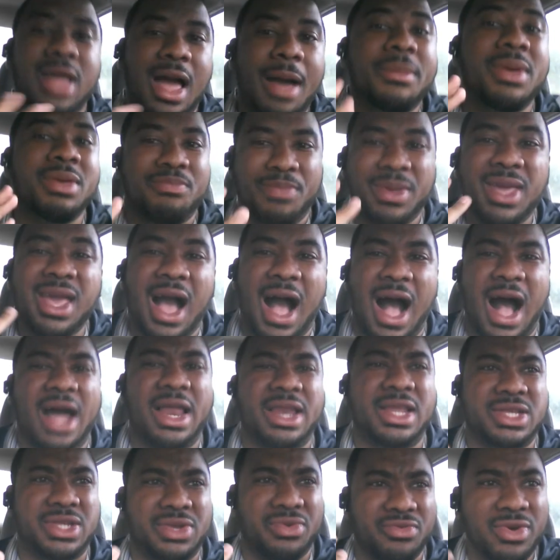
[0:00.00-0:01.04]
I mean, be
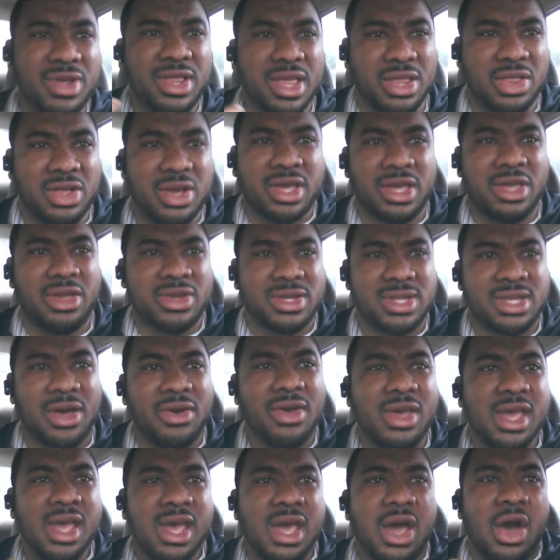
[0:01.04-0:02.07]
honest, really look at yourself,